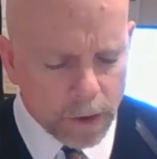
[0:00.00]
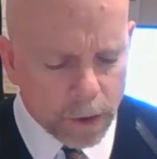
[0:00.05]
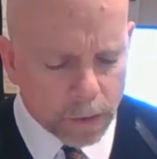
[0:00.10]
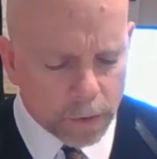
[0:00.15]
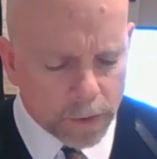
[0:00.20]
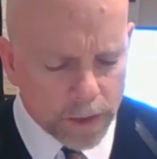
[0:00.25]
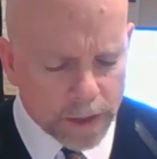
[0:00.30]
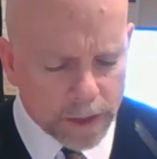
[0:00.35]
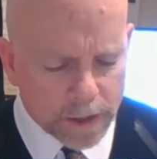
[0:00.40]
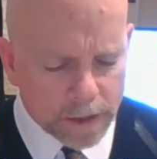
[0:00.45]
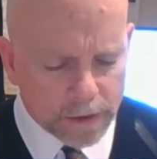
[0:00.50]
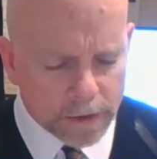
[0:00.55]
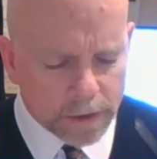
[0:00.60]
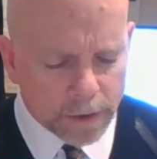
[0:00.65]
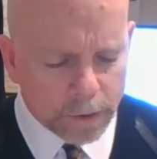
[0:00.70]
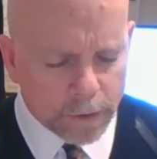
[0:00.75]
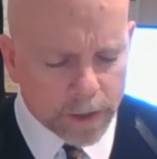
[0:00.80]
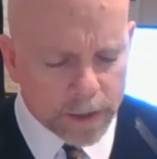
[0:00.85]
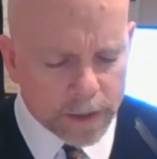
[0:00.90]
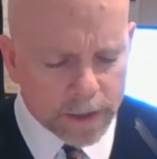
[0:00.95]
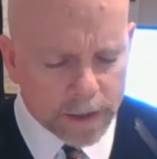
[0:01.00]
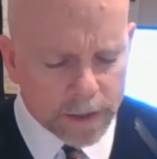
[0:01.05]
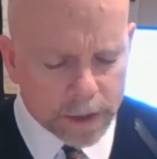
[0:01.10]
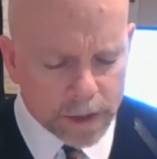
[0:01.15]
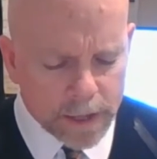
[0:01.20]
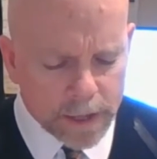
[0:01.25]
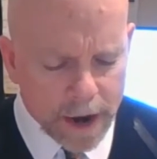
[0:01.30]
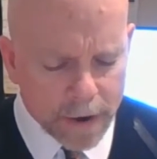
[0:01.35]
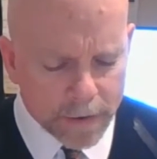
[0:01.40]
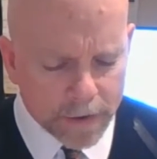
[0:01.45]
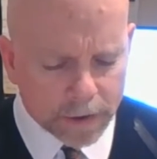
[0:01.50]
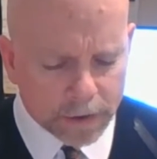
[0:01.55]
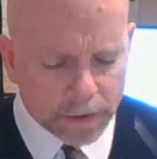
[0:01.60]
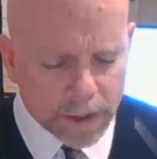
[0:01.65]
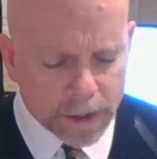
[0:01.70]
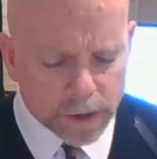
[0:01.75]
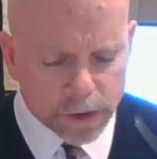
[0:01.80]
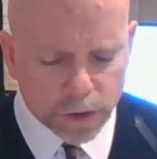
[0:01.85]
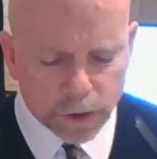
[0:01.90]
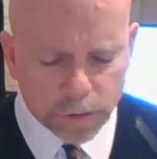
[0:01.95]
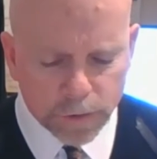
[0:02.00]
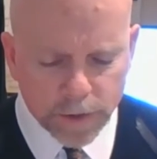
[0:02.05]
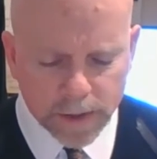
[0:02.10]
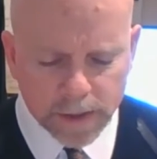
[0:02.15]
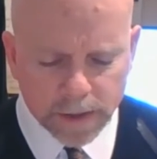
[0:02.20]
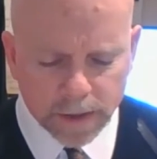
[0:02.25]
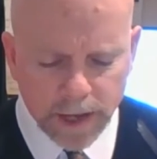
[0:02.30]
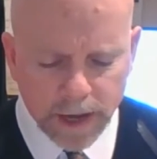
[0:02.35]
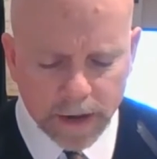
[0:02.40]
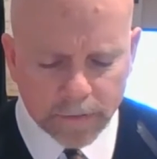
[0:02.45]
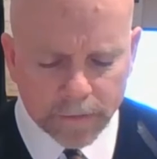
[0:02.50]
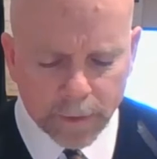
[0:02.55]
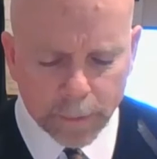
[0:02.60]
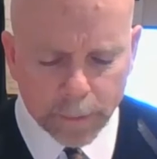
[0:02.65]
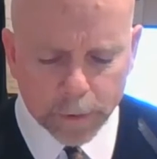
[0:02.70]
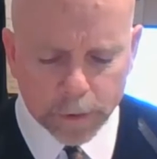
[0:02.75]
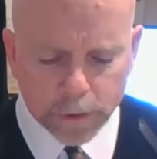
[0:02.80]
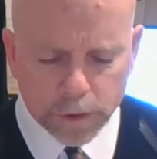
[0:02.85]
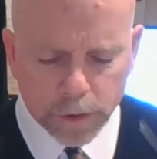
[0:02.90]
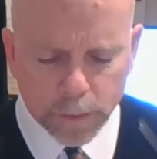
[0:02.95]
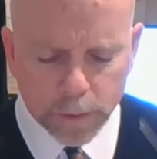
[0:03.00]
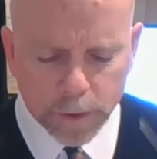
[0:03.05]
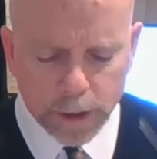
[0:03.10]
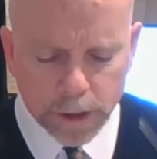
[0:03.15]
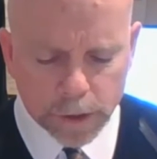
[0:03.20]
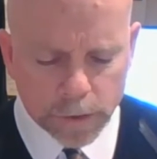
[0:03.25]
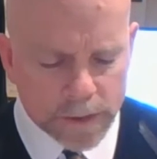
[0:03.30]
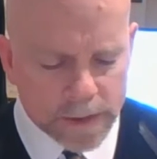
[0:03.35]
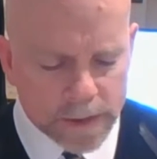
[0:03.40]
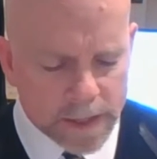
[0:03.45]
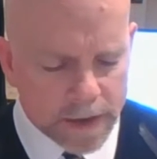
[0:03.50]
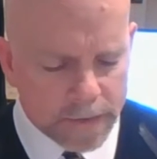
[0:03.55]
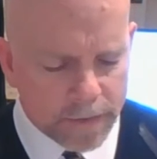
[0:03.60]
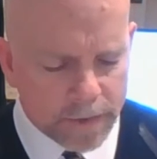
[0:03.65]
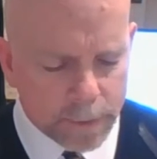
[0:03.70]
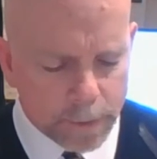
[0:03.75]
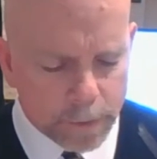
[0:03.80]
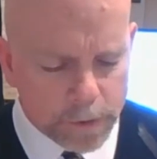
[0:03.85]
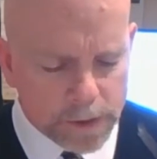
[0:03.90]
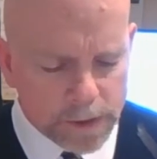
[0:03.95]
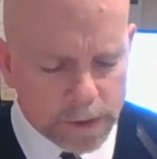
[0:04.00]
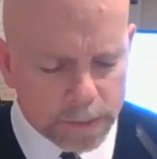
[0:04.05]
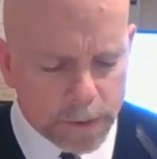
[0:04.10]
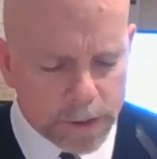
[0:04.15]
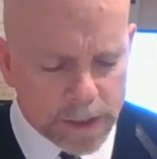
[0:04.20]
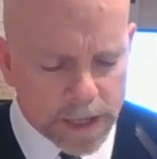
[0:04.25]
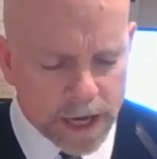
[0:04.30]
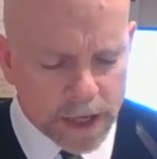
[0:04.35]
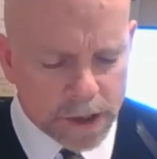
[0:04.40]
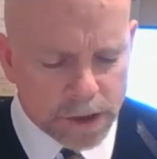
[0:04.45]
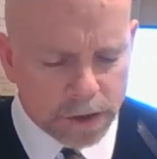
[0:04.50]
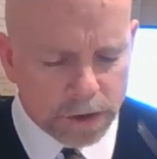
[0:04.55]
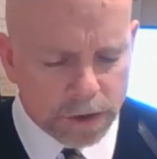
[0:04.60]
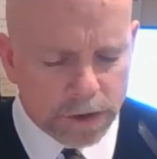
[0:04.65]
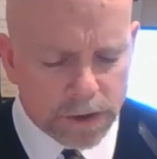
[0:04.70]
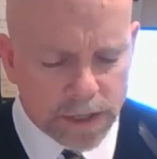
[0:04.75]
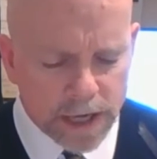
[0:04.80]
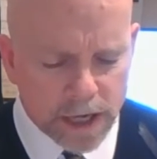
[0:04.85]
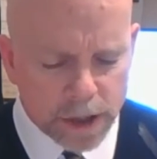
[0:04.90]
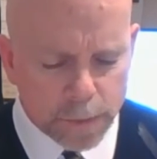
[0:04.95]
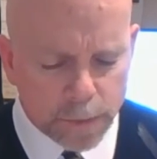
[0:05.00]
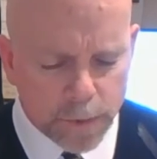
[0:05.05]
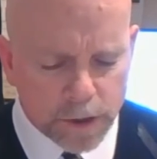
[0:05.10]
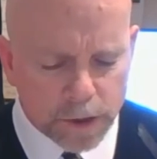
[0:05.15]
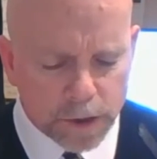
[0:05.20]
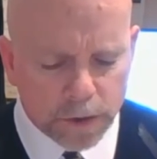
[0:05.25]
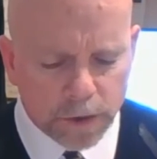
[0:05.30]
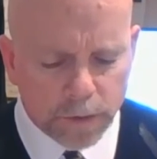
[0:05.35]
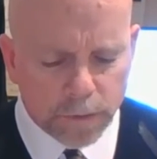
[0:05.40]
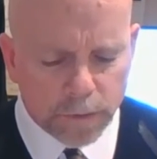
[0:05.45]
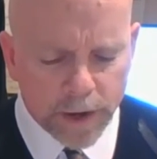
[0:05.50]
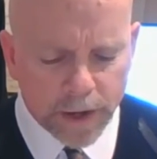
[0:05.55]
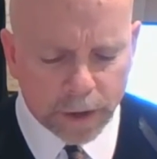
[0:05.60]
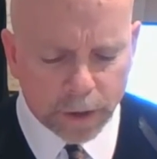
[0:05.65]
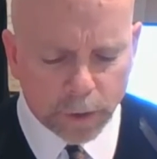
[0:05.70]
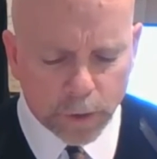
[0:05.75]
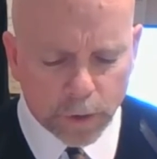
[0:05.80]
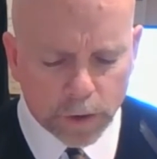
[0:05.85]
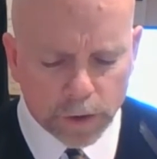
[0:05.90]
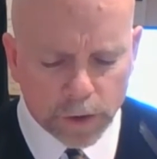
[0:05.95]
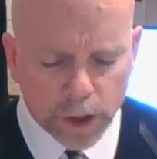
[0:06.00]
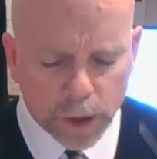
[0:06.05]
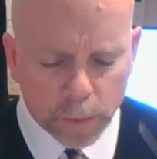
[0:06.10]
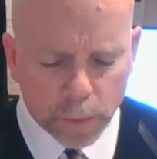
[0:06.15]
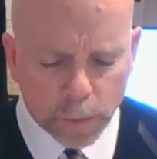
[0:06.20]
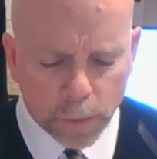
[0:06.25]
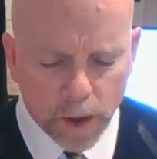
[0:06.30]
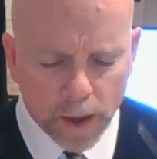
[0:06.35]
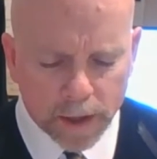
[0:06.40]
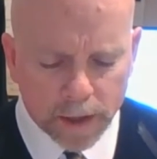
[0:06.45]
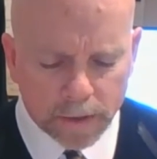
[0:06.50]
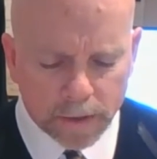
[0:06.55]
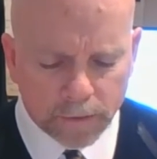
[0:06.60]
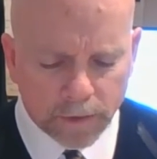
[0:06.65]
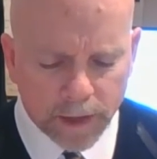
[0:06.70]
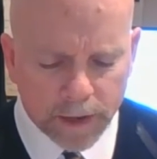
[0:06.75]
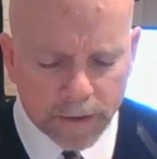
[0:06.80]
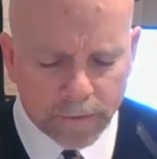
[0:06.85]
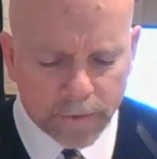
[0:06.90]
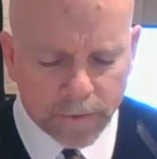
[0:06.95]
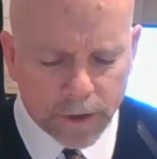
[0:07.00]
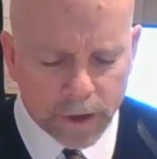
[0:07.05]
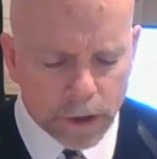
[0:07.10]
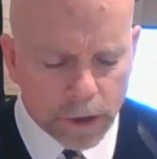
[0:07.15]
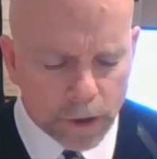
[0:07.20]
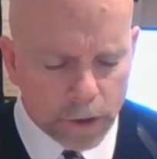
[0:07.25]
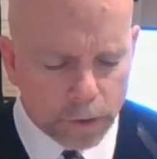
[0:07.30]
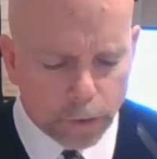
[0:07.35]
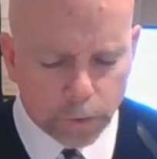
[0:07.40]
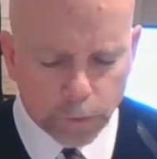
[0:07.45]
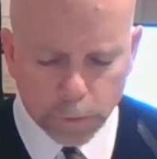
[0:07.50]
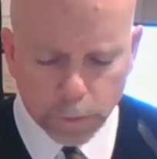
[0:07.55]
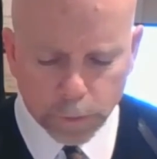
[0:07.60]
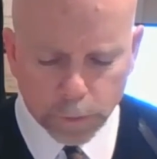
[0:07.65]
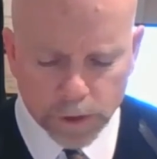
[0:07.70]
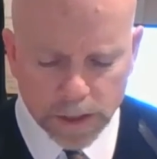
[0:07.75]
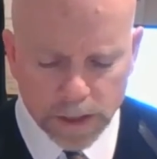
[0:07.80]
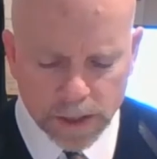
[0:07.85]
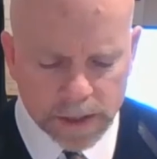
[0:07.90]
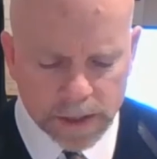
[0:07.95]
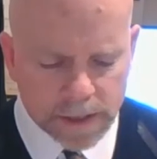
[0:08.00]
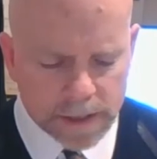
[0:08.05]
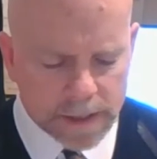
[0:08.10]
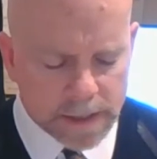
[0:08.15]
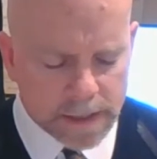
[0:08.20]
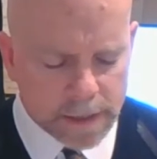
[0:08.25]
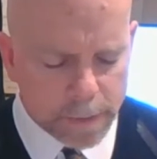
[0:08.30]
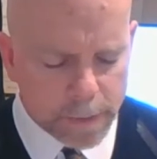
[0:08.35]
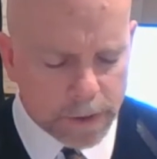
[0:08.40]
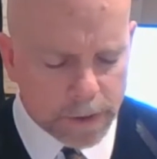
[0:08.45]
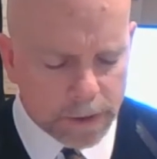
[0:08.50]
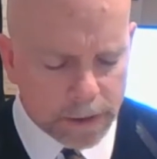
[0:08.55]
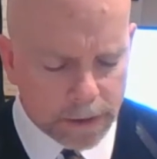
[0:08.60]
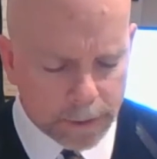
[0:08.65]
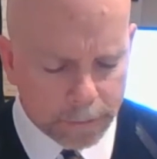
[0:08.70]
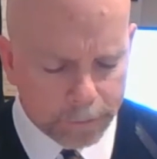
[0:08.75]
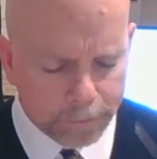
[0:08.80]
Though they carry a lesser threat to life, upper extremity injuries have the potential to detrimentally affect long-term quality of life through persistent disability.